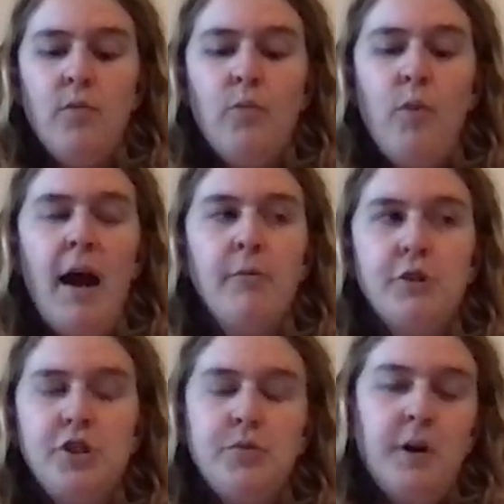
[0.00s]
why
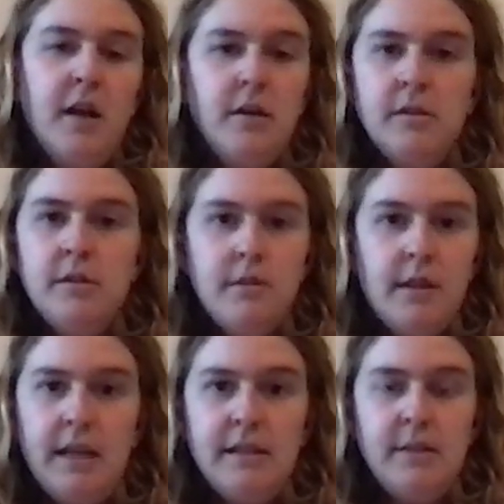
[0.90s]
would you want
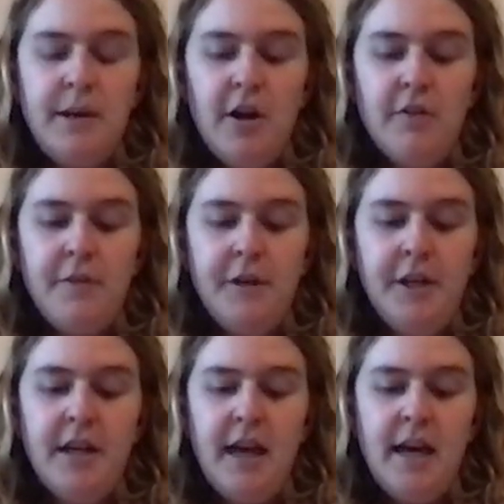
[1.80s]
things to be hard for
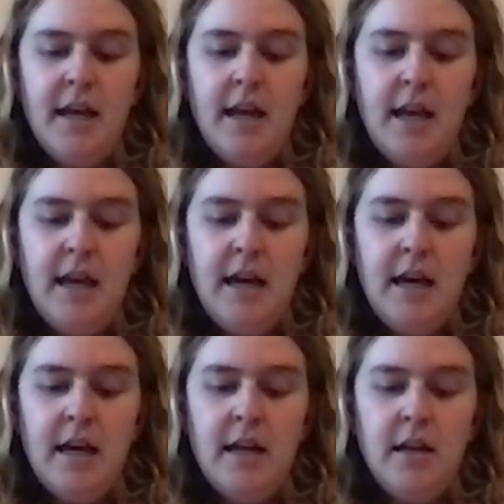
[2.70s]
your kid?
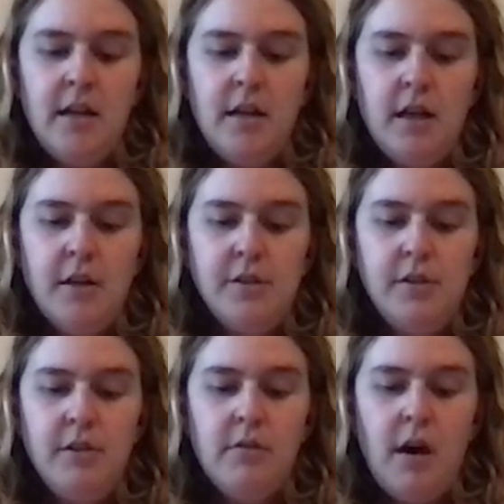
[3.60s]
And
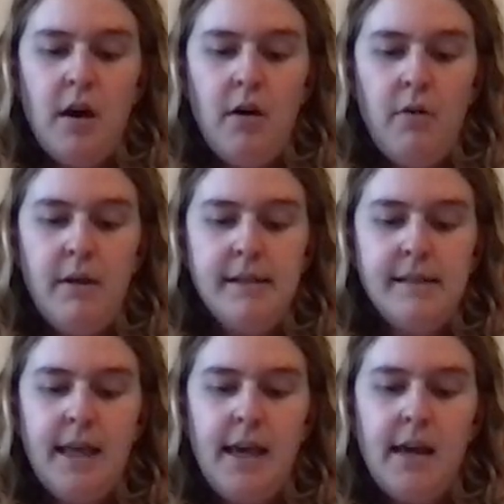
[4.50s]
Natsuko is
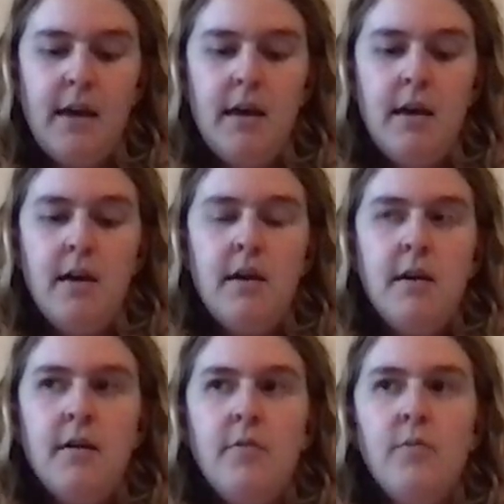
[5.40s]
like,
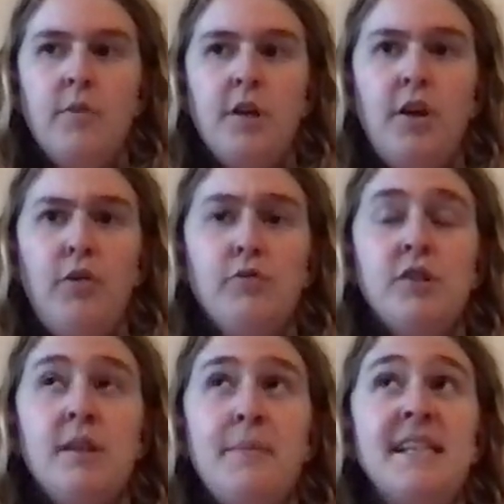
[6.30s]

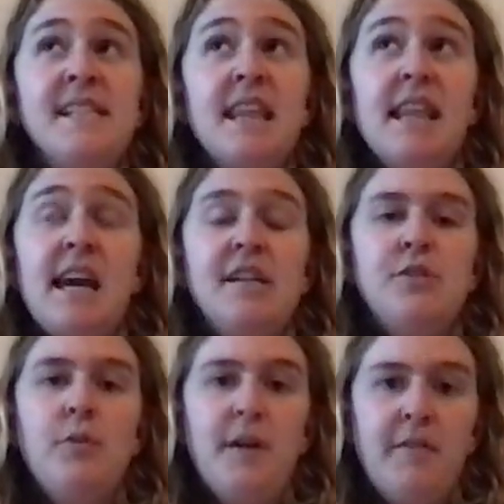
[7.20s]
they got
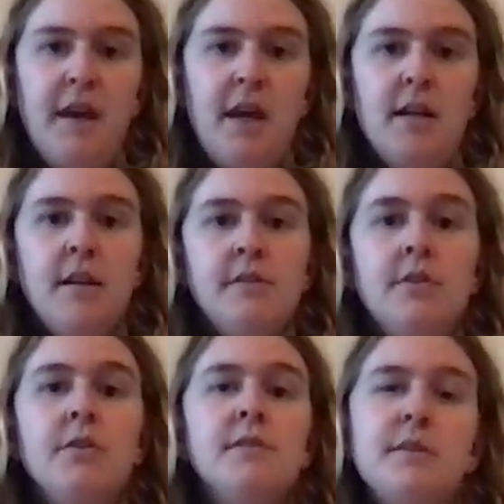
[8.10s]
into a big fight, and
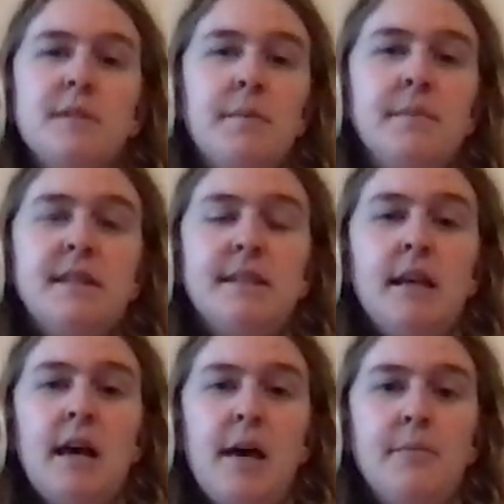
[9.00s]
Natsuko sometimes
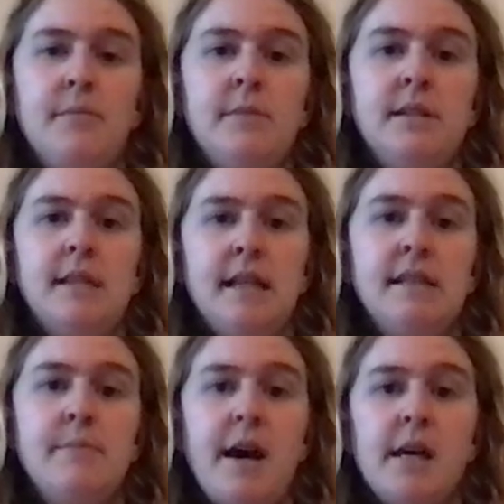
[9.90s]

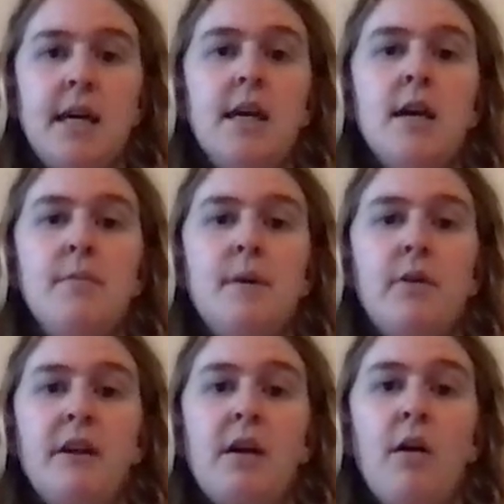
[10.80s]
sends Maki and
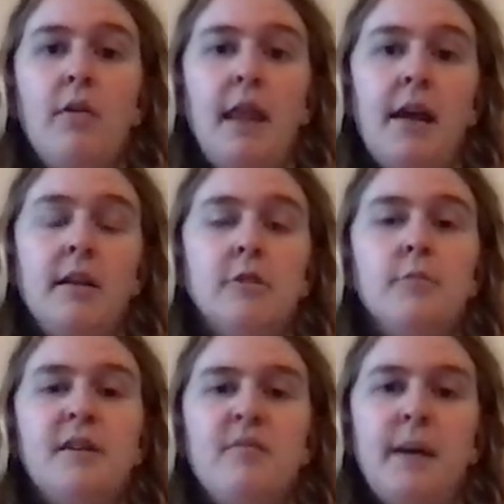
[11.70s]
Midoriko like a little
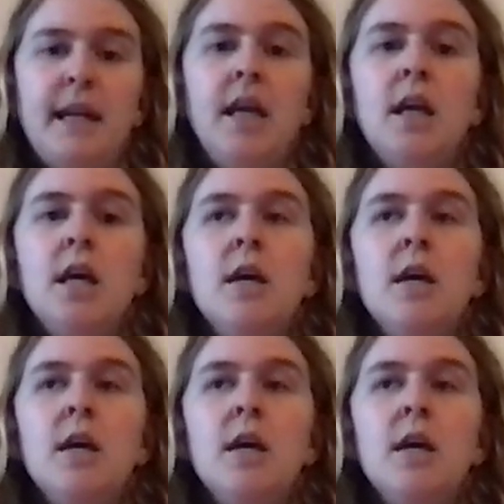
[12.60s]
bit of money,